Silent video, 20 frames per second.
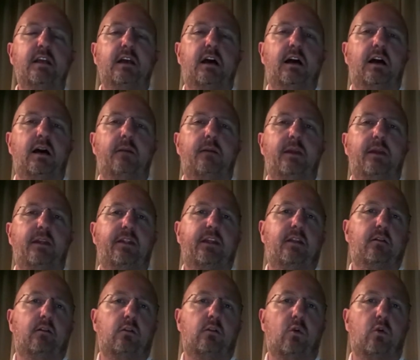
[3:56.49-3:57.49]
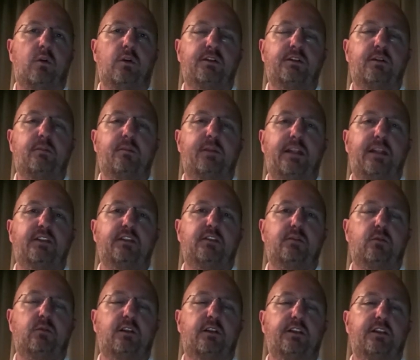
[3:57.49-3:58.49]
Um, and then, of course, the
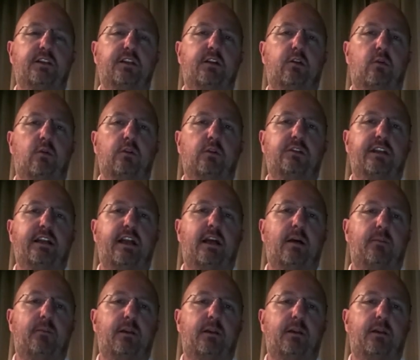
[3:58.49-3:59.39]
patients will continue to rotate out.